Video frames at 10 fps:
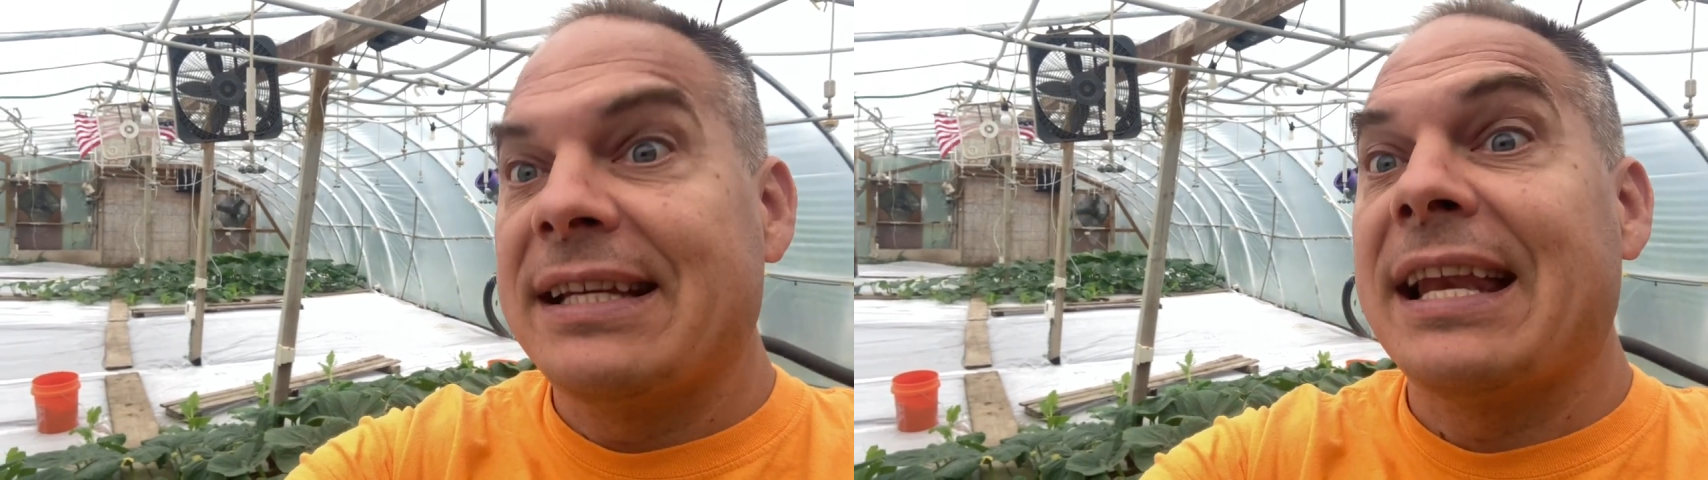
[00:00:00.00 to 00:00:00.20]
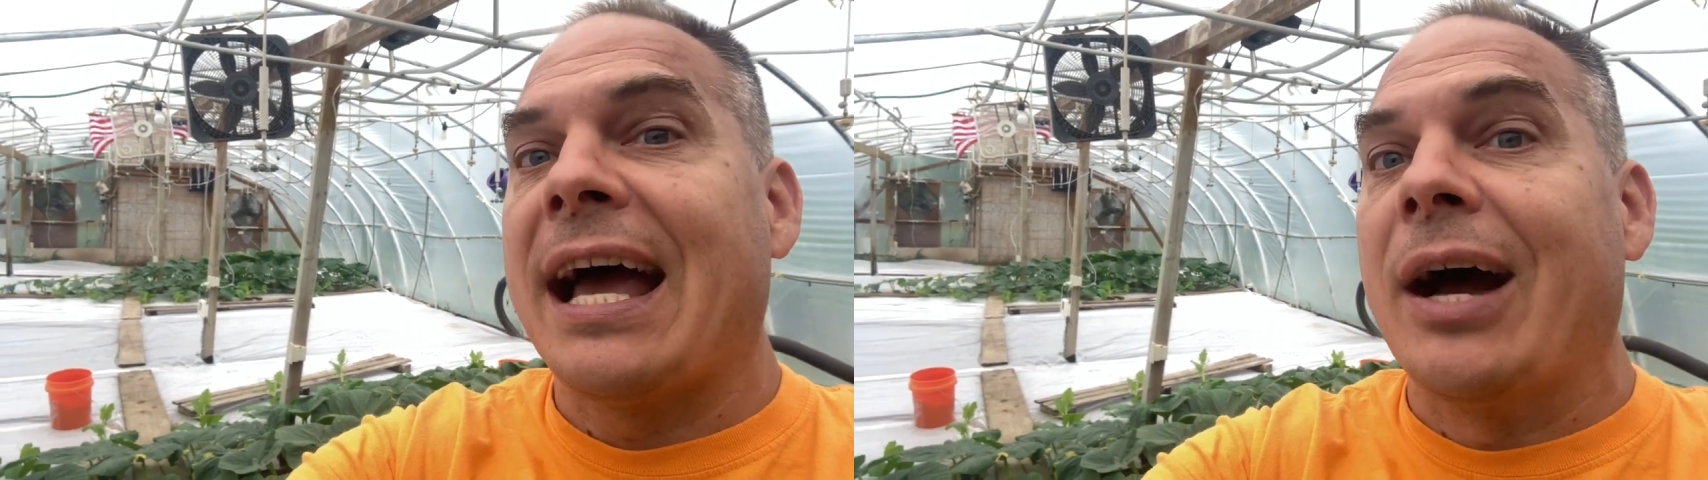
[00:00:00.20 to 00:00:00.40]

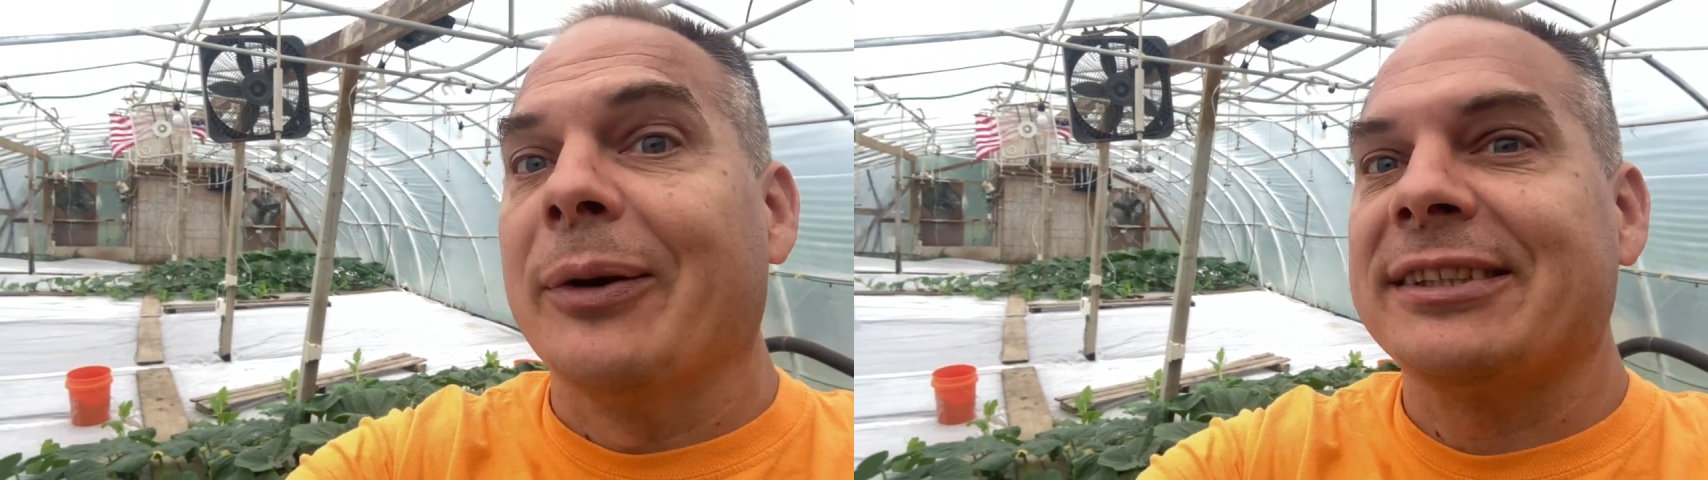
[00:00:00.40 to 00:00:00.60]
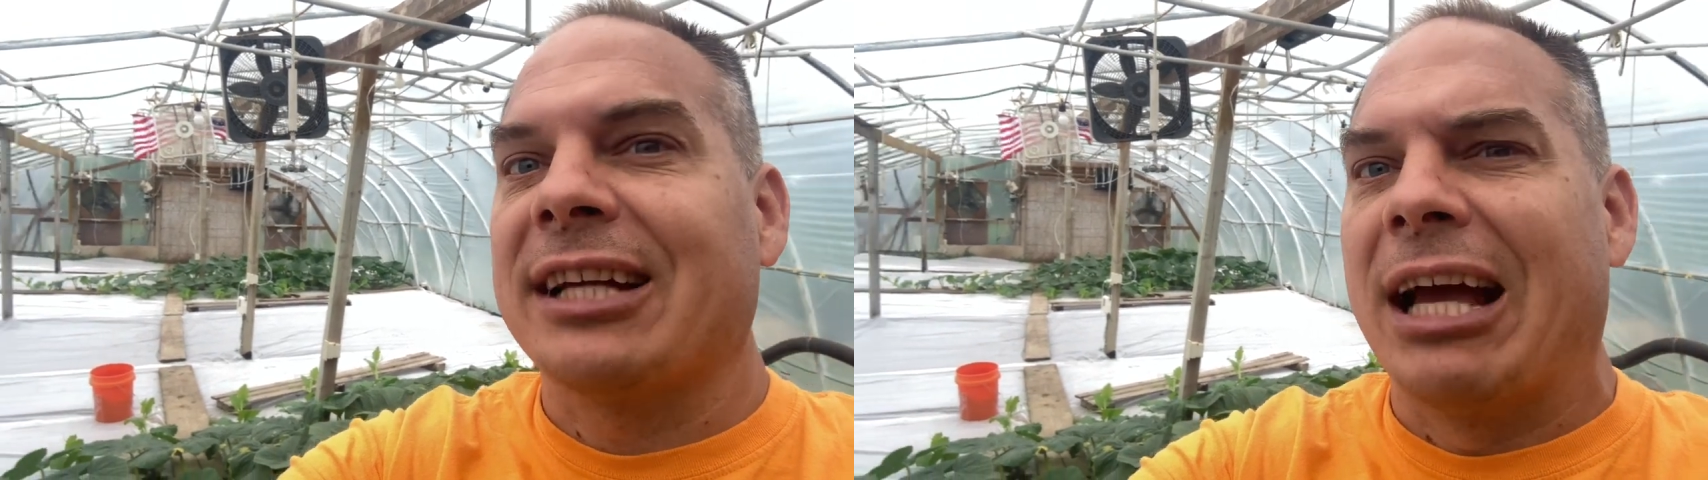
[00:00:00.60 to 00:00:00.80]
now
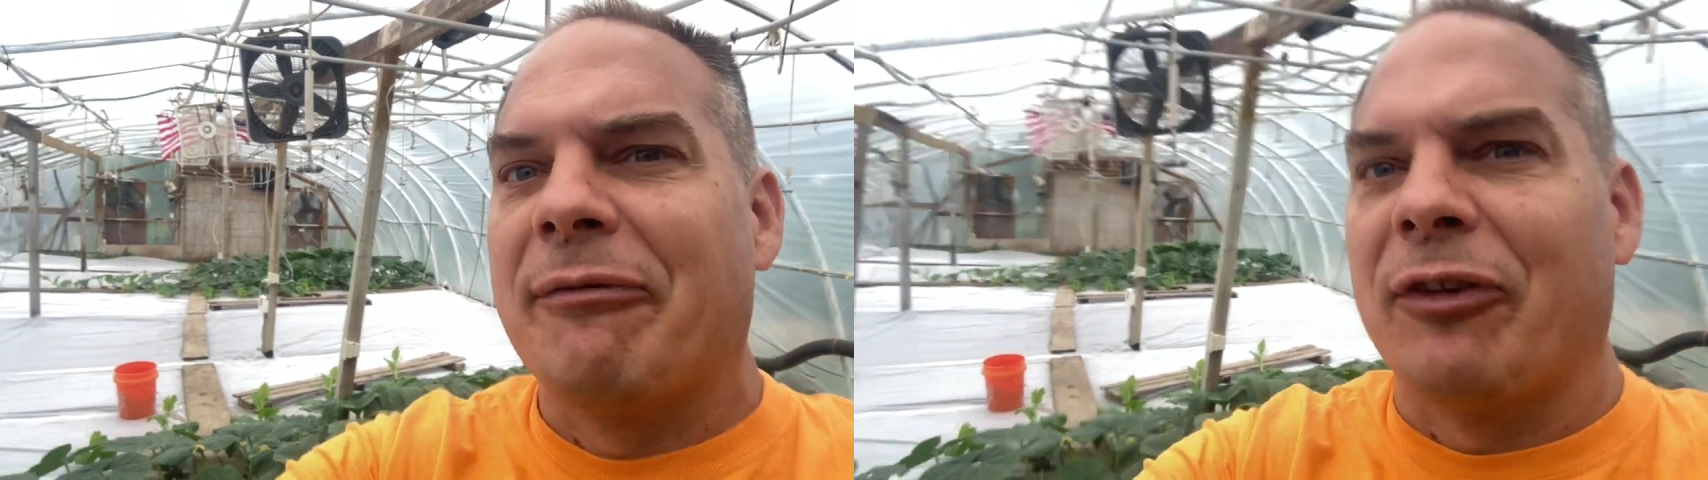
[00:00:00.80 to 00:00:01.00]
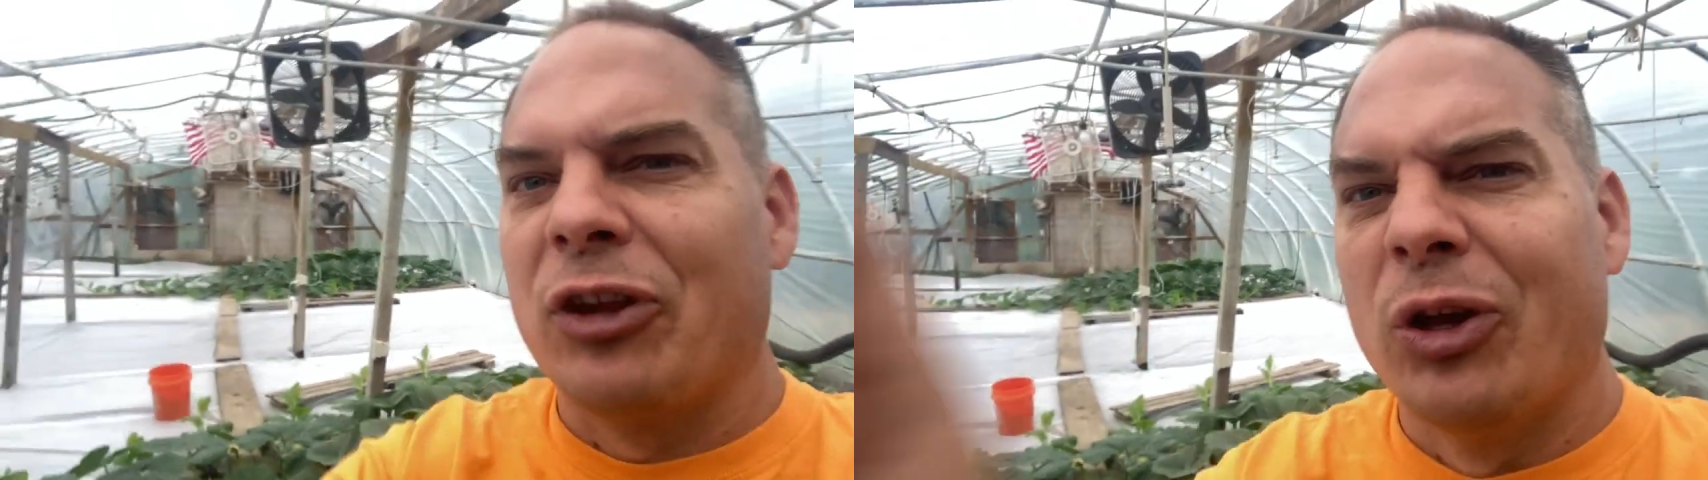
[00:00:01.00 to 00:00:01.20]
it's time
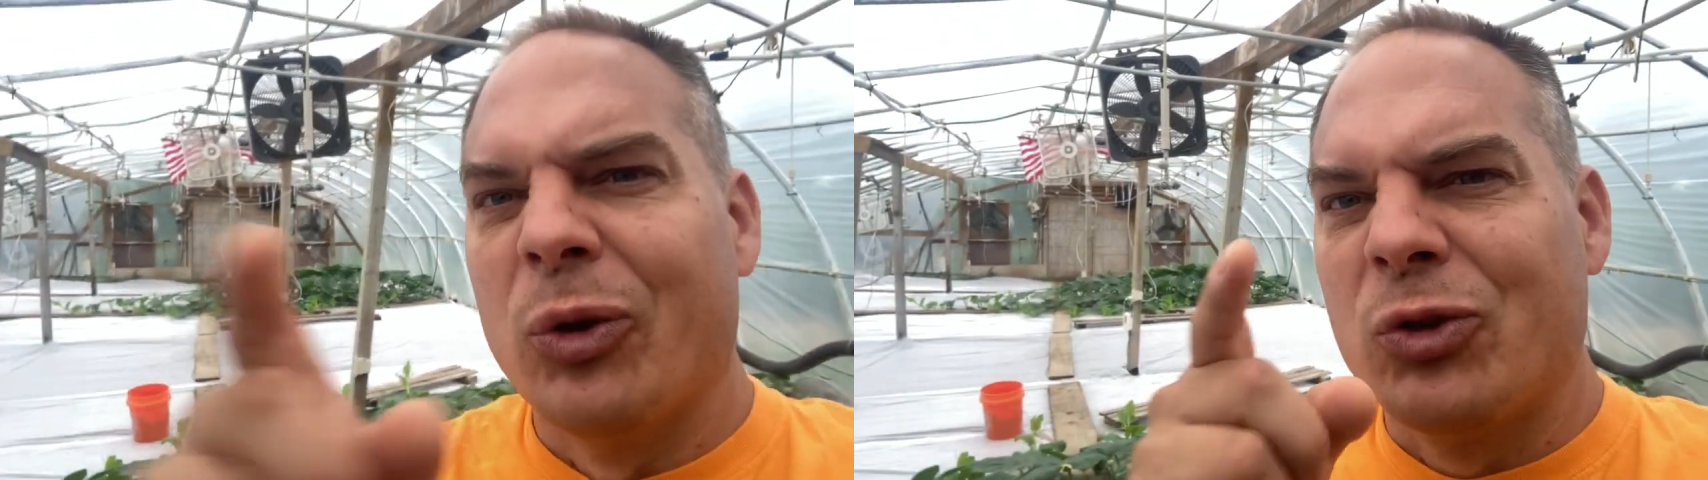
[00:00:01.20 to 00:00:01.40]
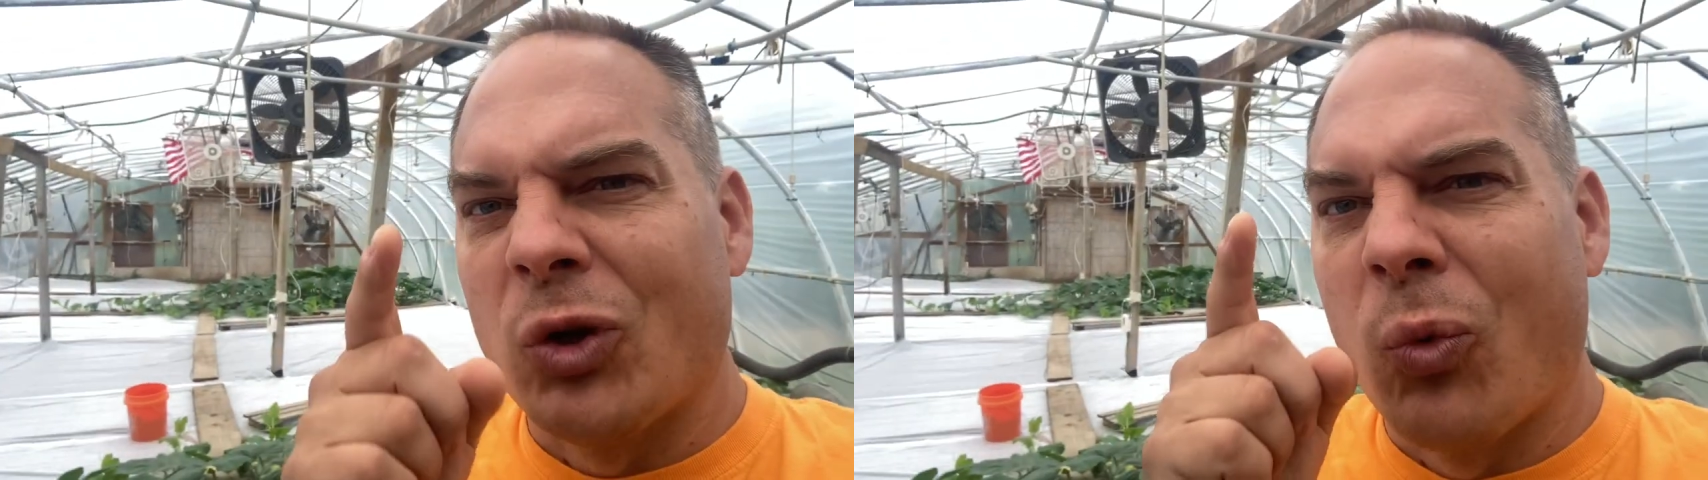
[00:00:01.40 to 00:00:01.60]
for
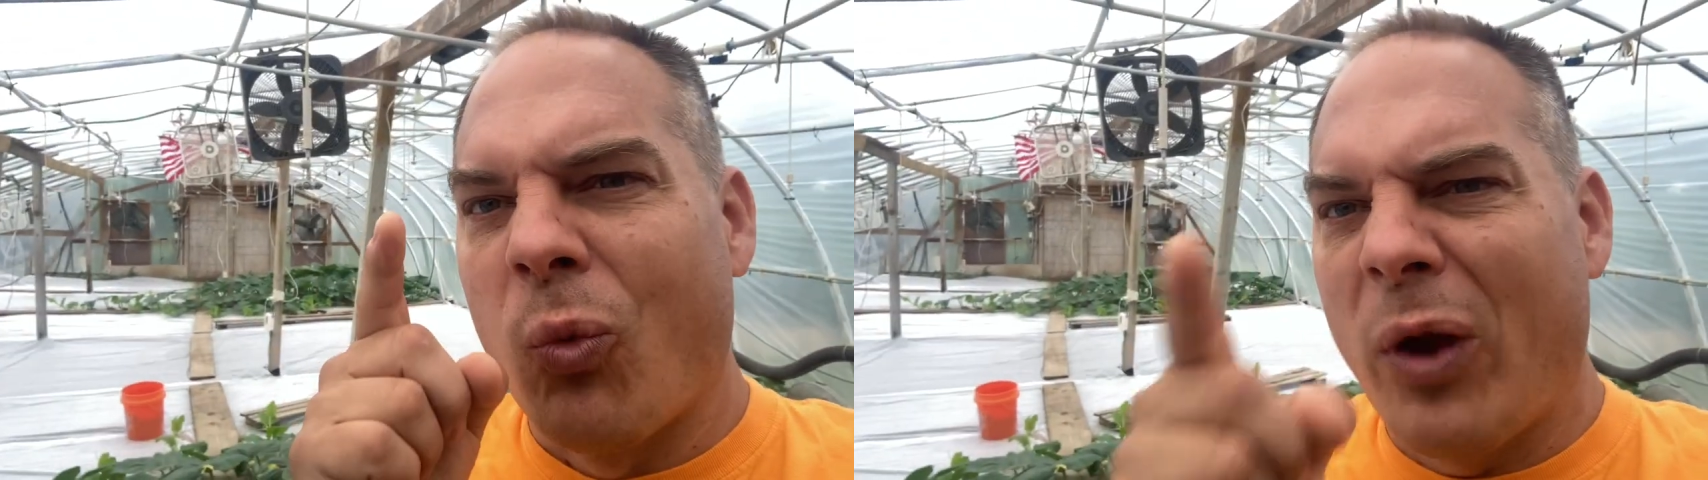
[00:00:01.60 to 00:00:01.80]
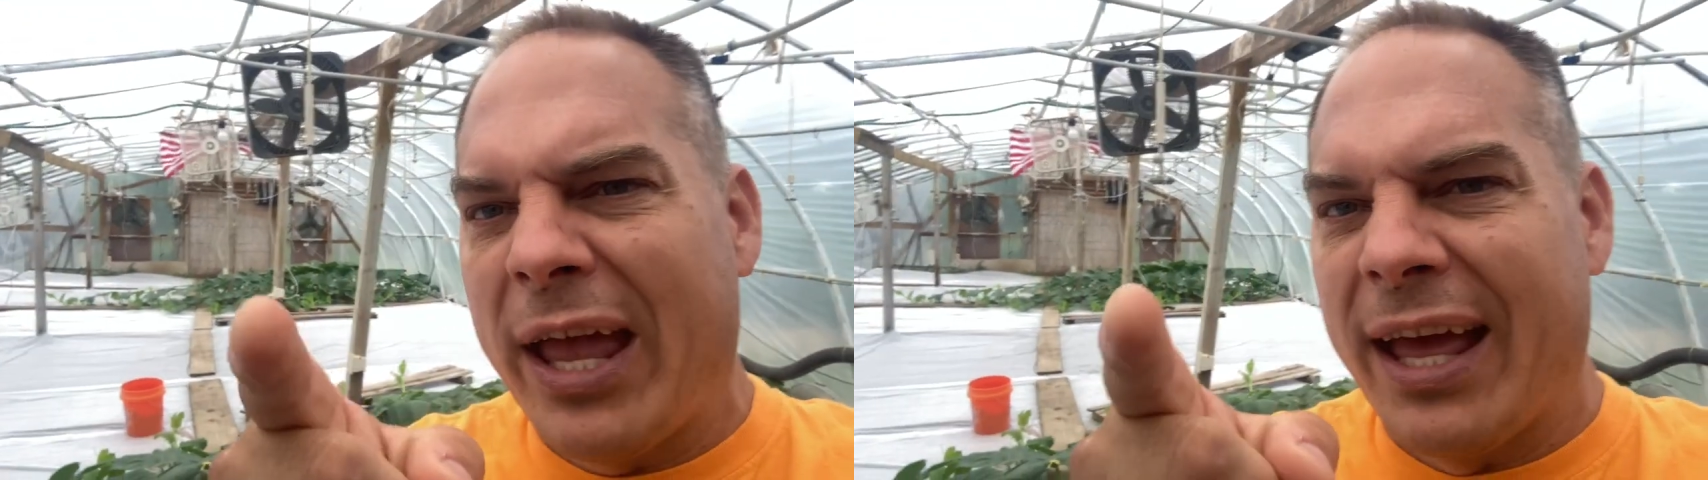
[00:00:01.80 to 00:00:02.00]
you to
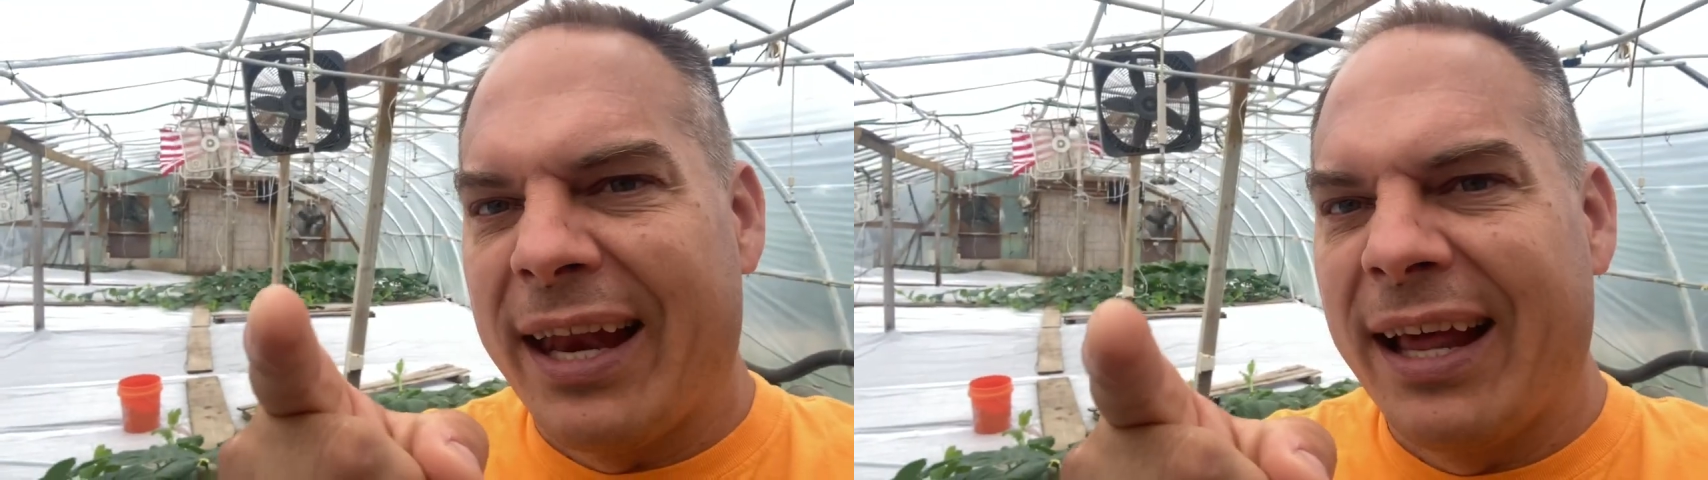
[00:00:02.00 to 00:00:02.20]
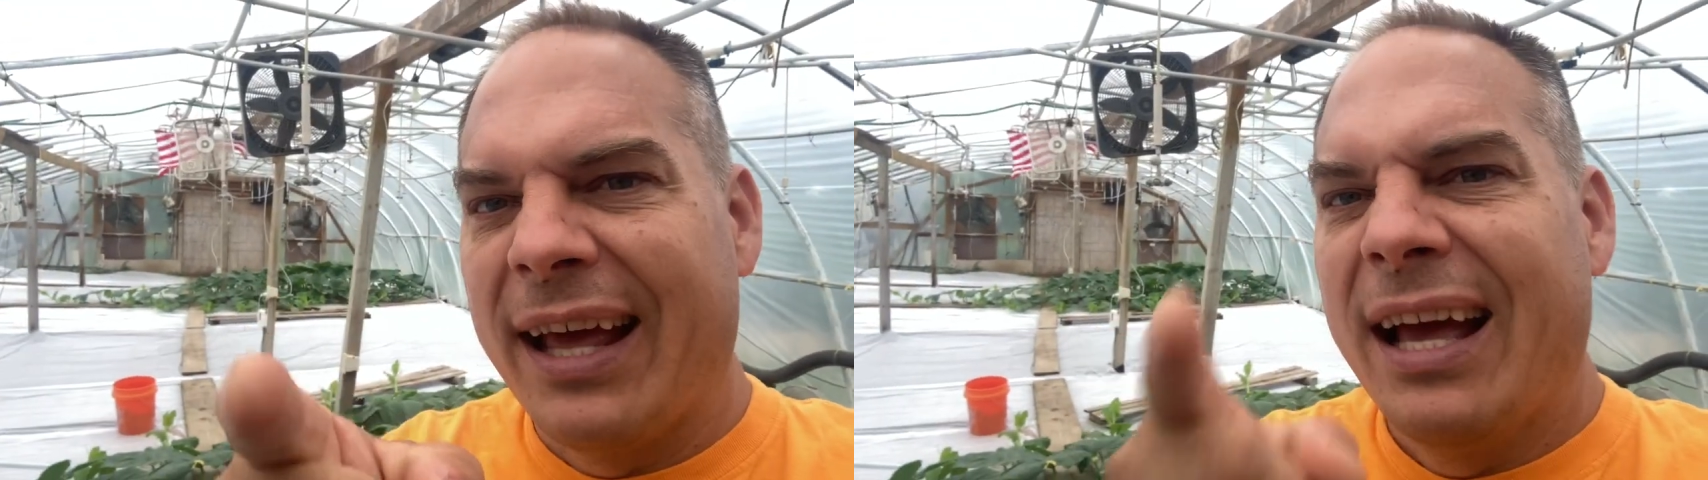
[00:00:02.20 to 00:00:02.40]
win